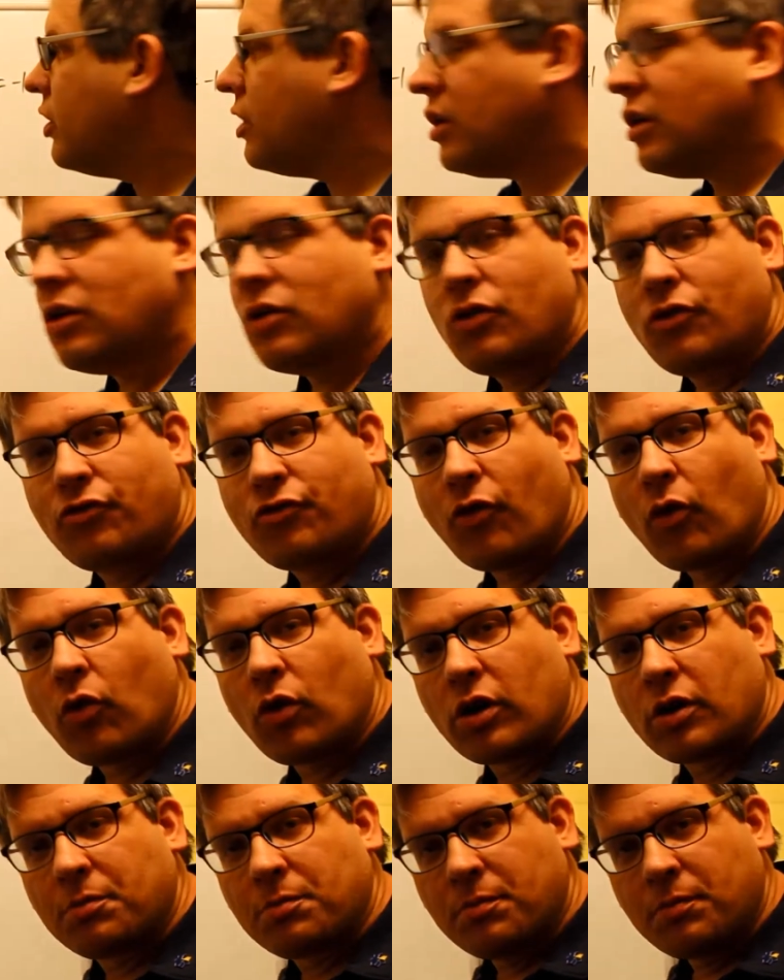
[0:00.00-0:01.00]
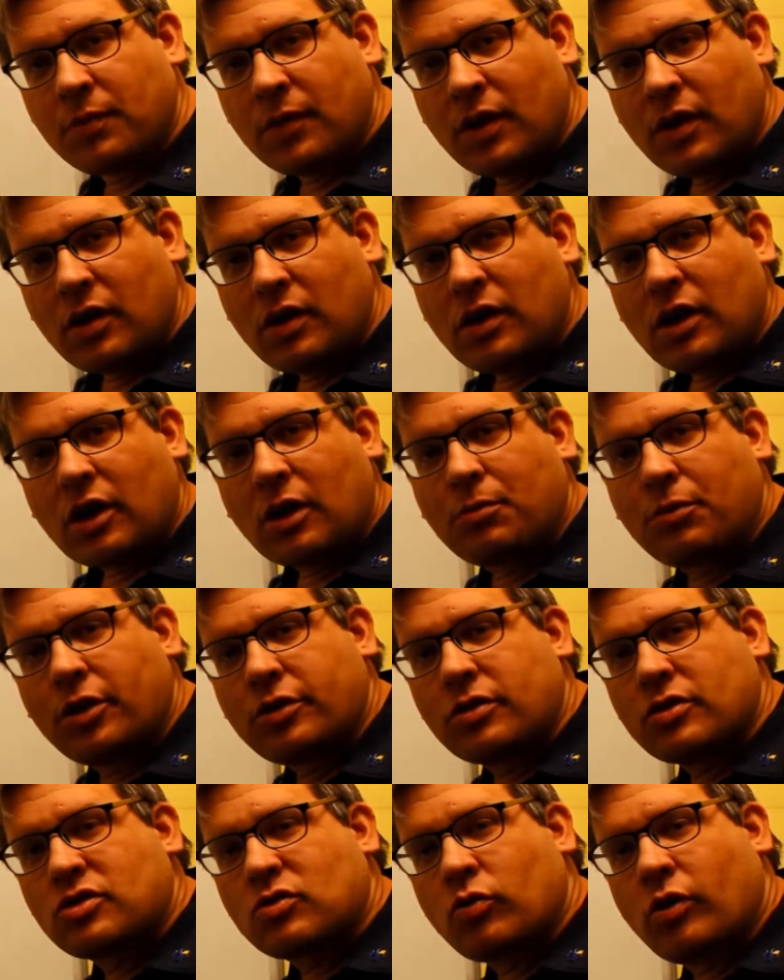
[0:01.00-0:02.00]
the 4.
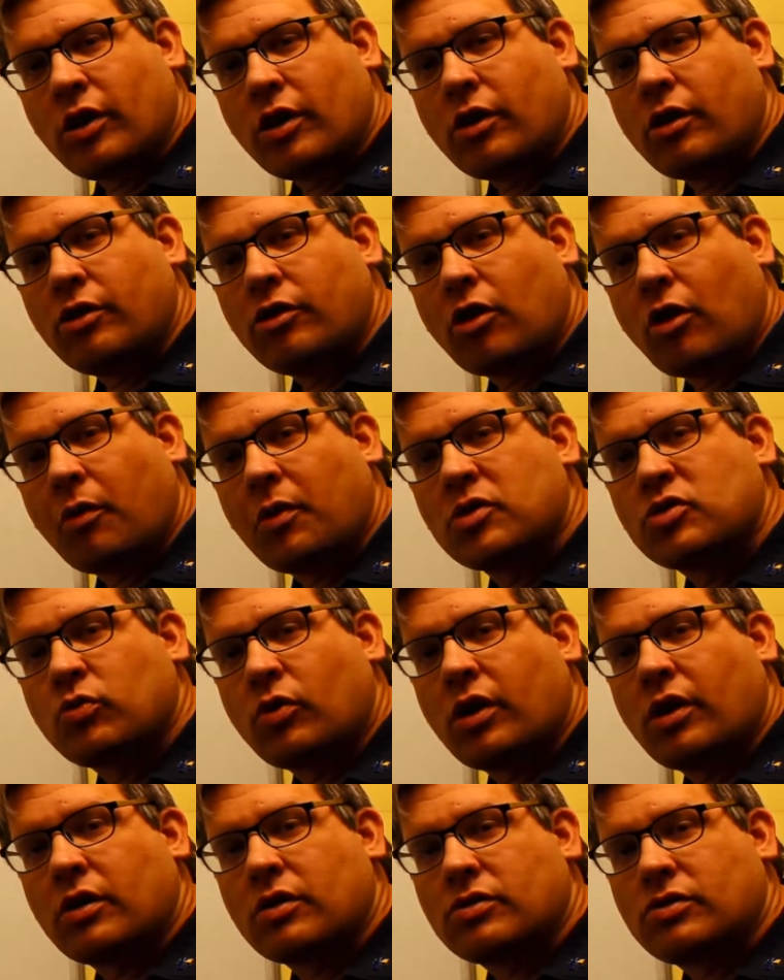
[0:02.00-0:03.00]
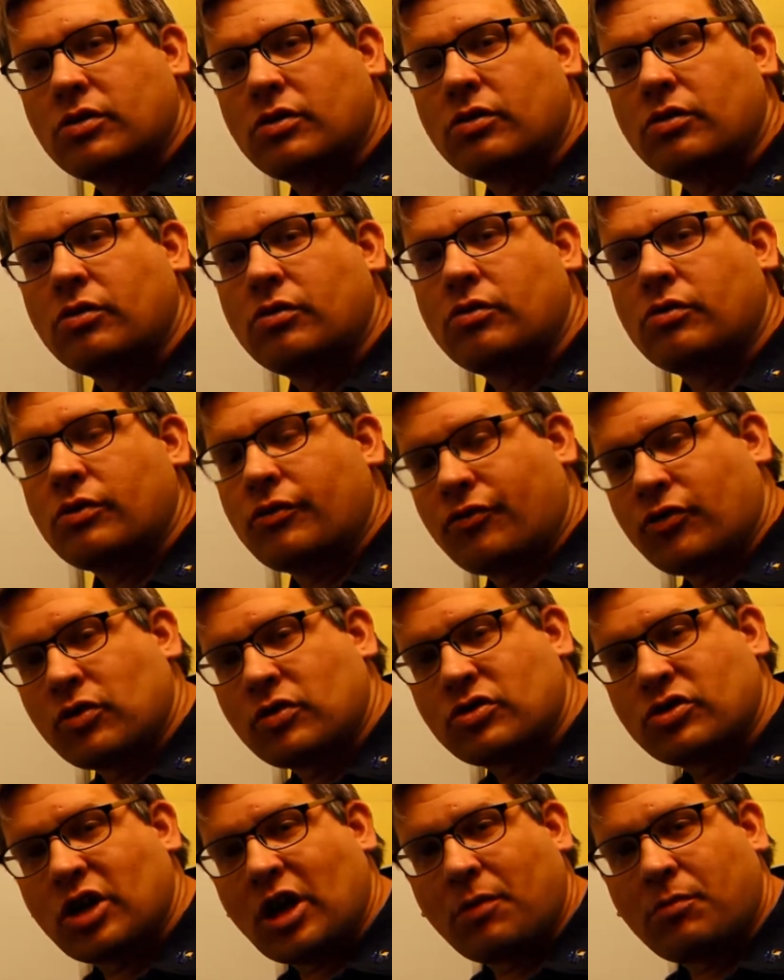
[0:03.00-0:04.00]
Complete the square, you always want to, the
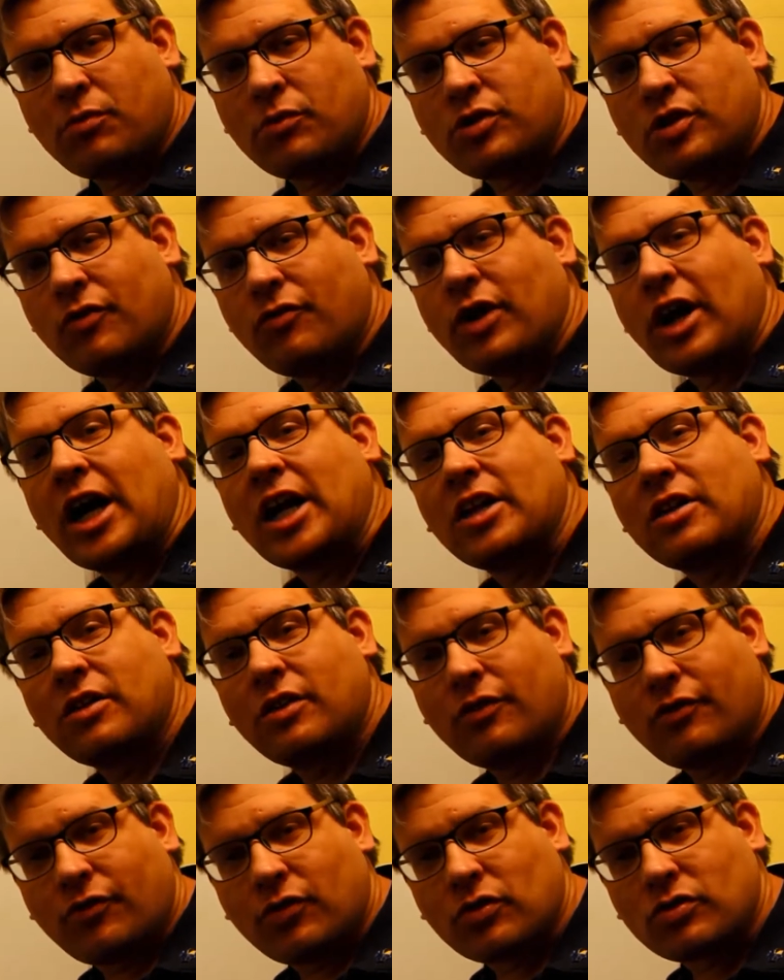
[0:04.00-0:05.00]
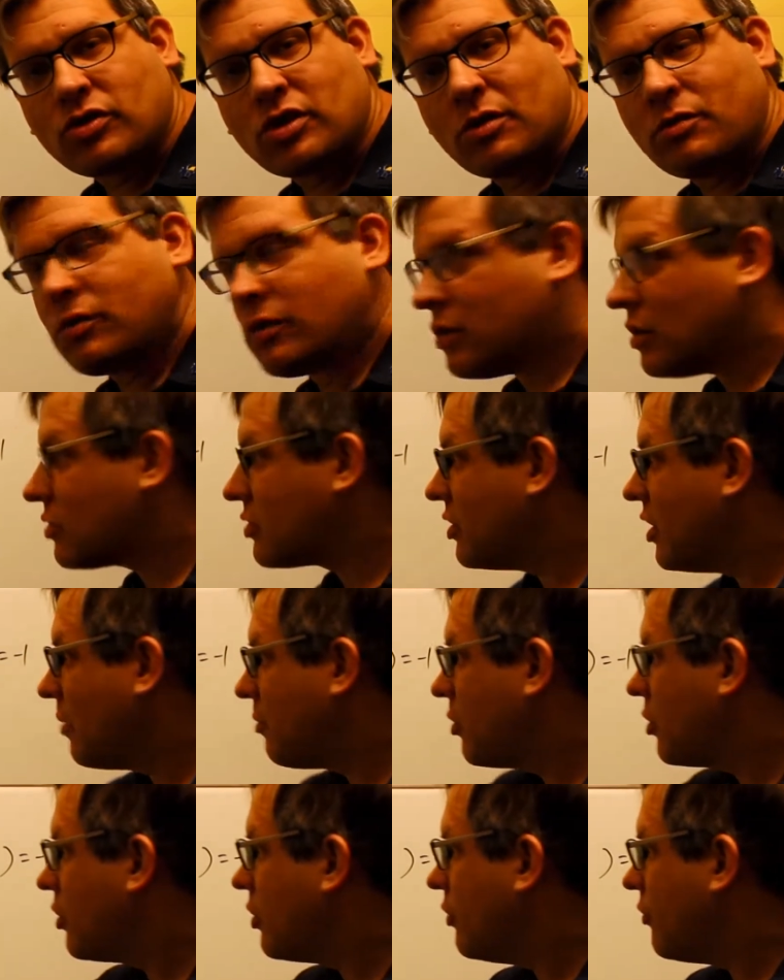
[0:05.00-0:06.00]
first step, divide the this
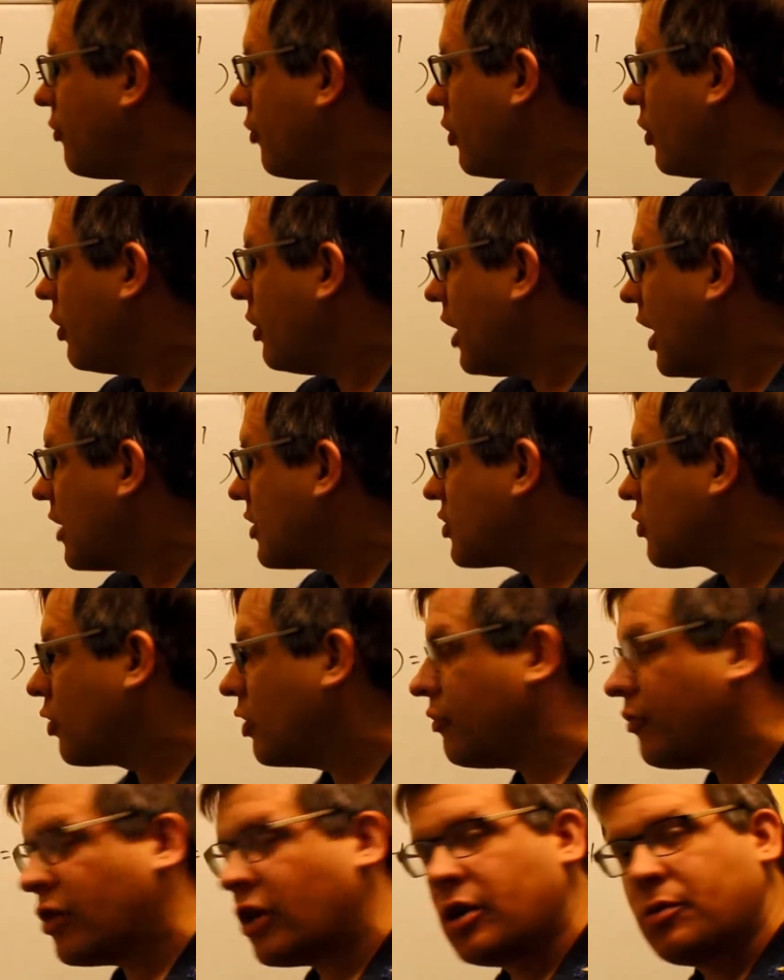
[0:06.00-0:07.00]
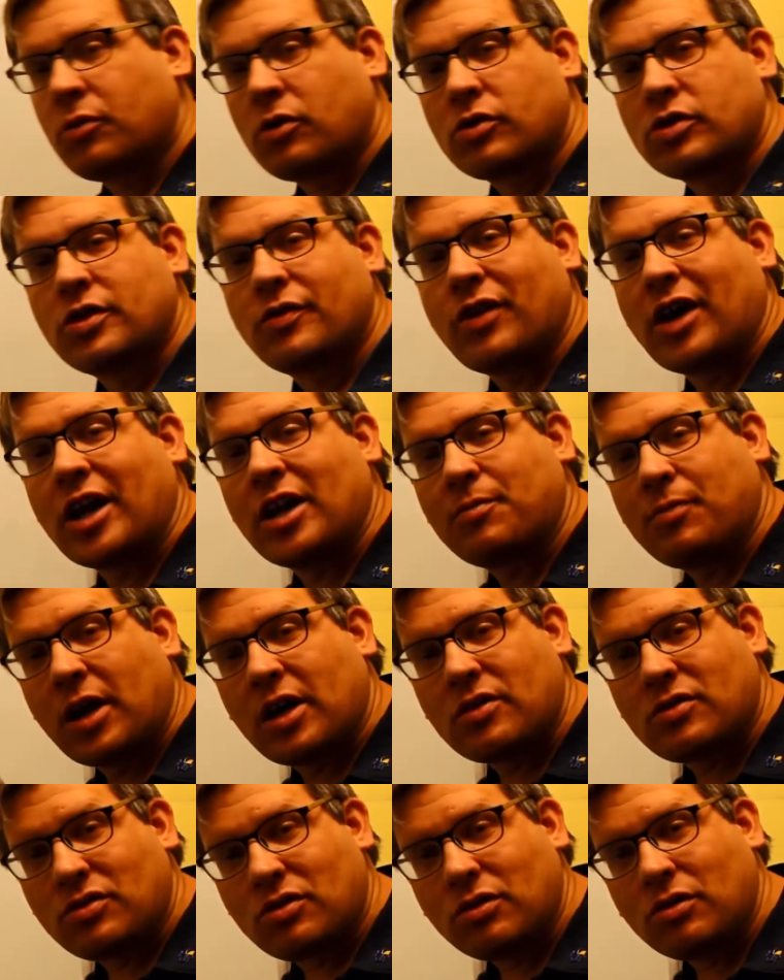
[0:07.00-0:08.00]
number in front of the non-square variable, divide it
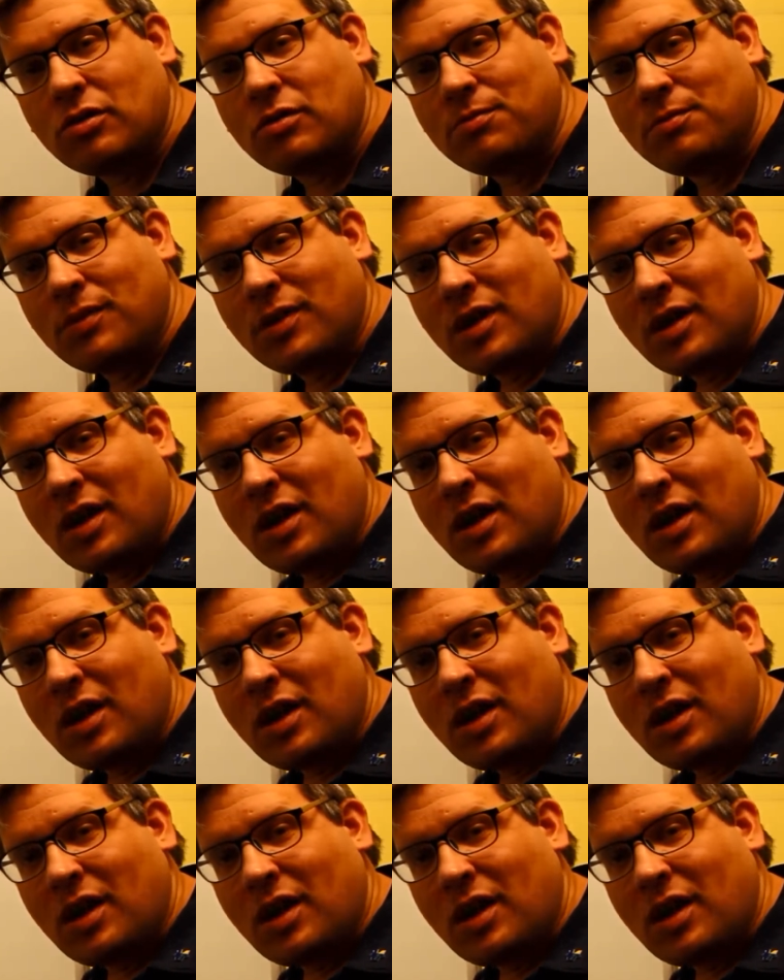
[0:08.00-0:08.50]
by 2.